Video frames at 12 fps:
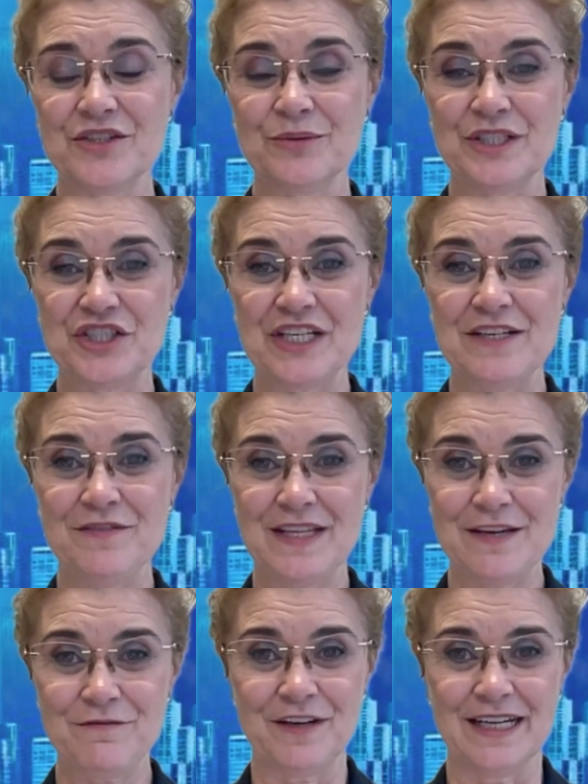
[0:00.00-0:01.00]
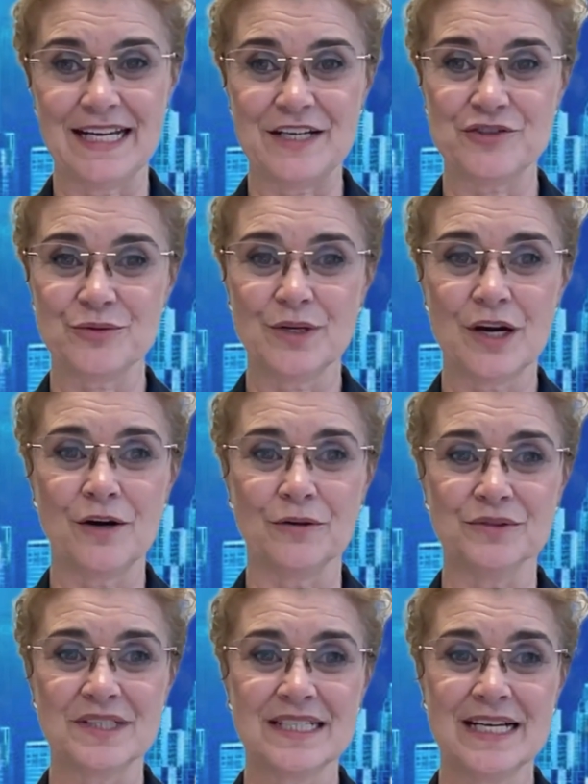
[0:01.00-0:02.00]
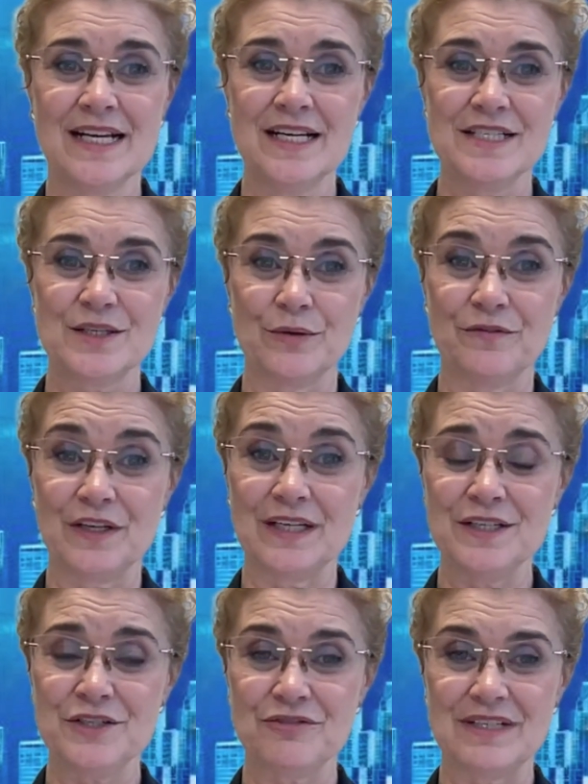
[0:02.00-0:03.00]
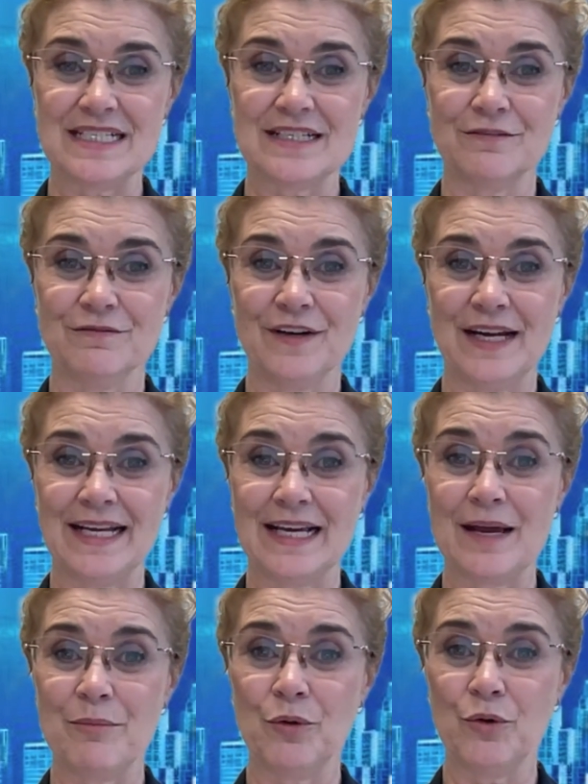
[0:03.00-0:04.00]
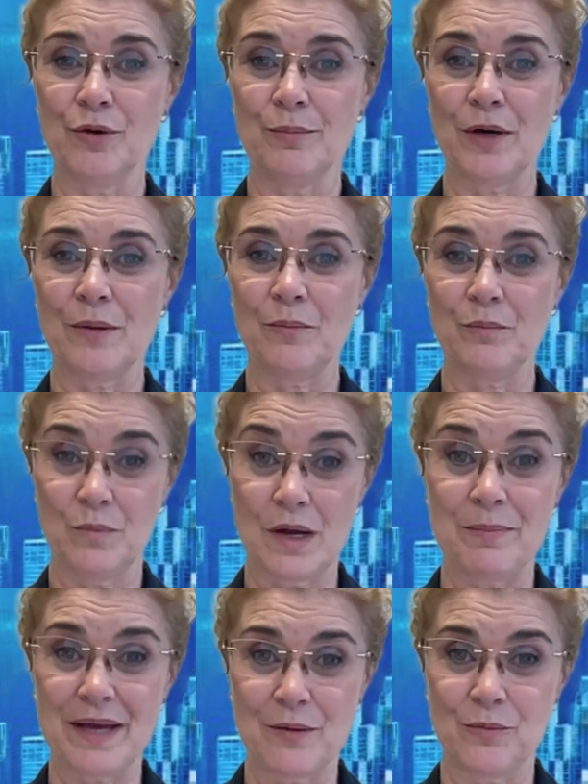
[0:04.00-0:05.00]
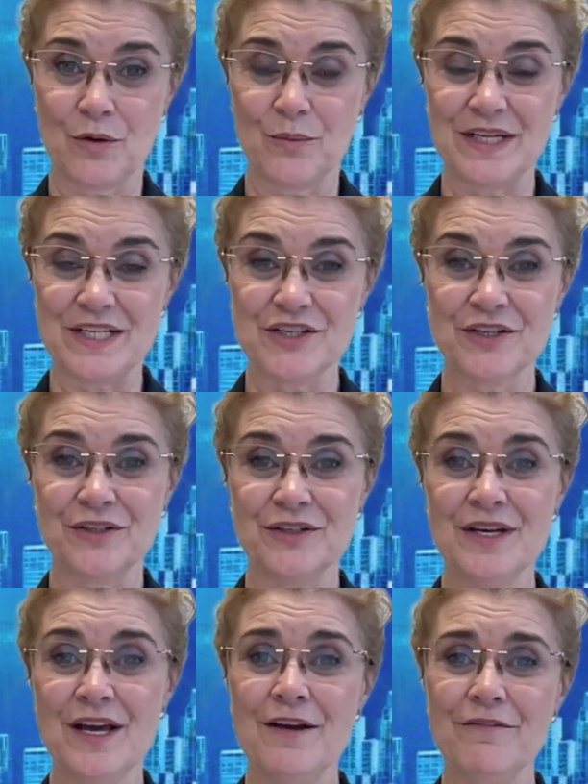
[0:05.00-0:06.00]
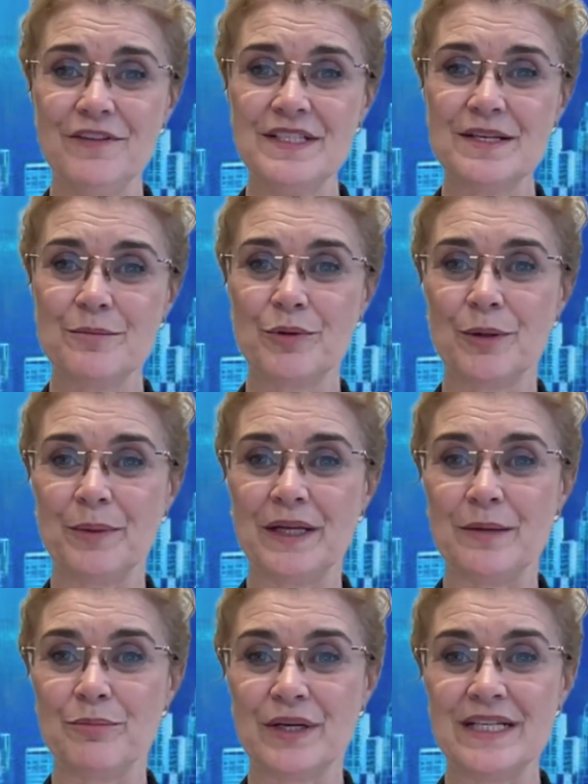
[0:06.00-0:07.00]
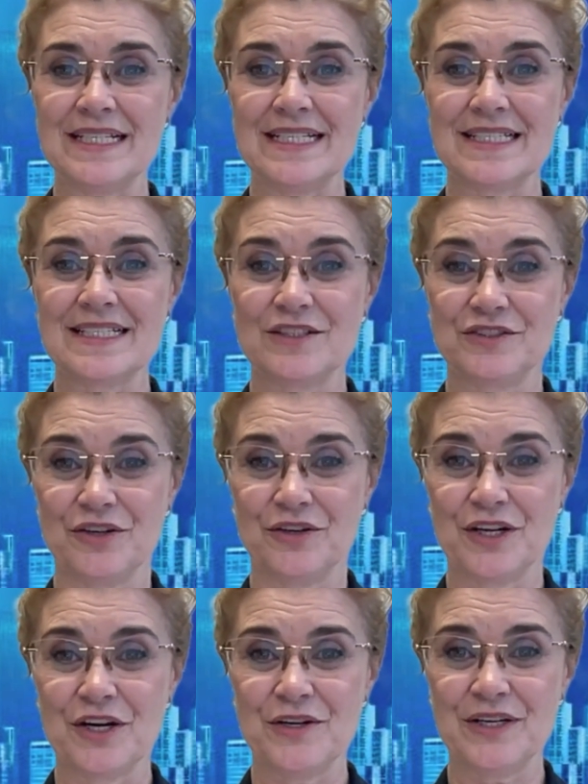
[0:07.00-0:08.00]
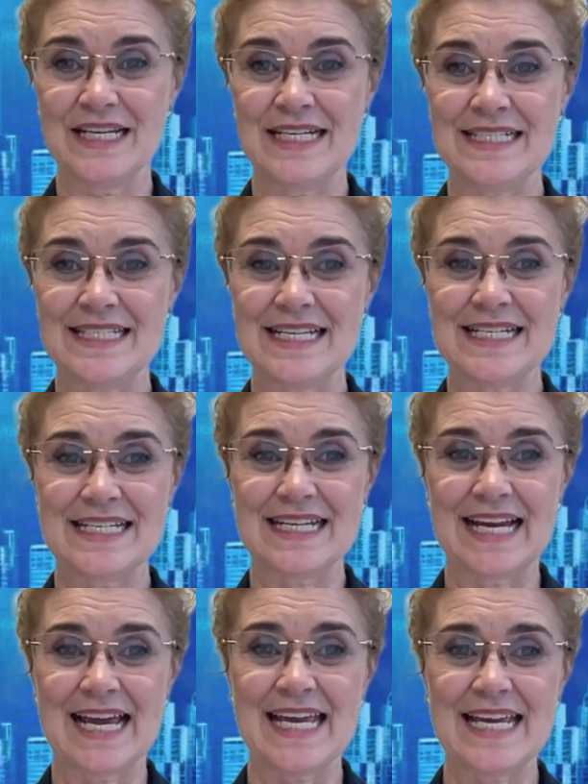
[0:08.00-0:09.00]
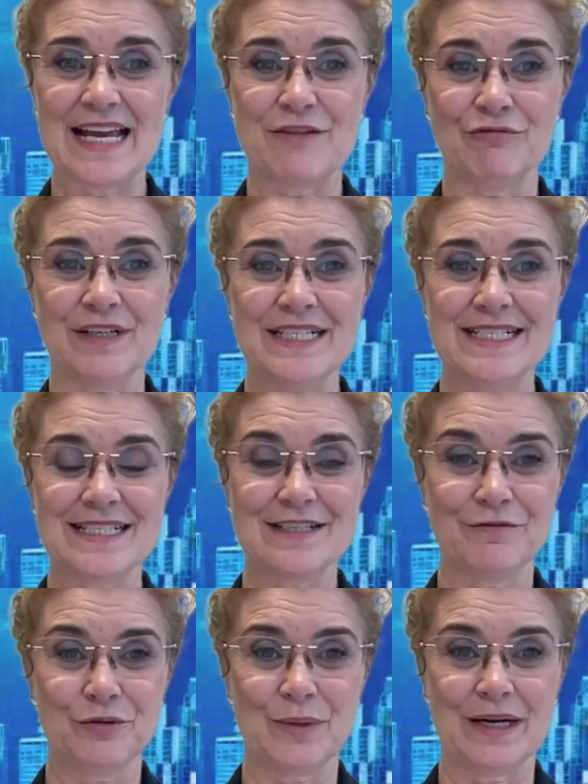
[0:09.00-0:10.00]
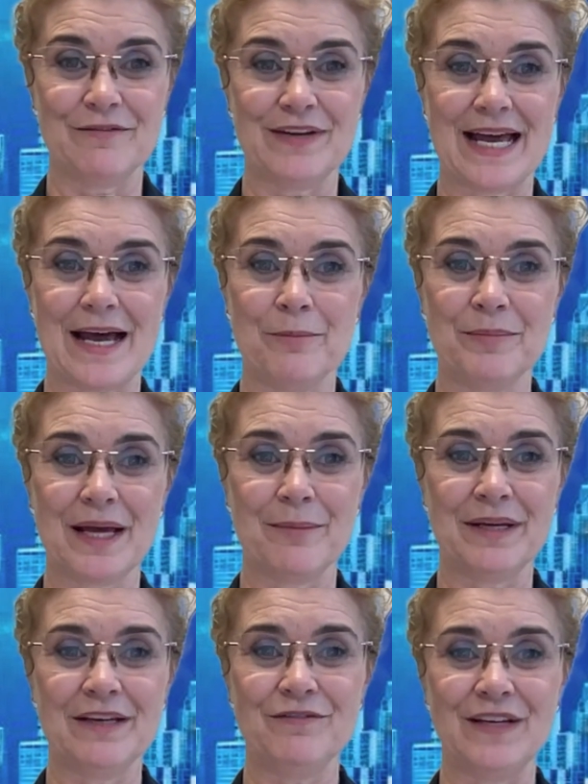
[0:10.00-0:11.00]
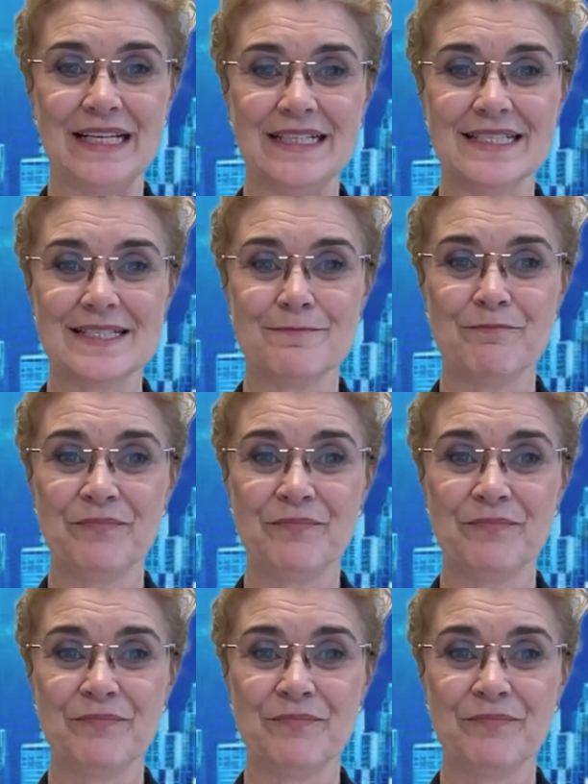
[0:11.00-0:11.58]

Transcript: to achieve their financial goals. So if you're interested in finding out more about what we do, visit propertyapprentice.co.nz today and register for one of our upcoming events.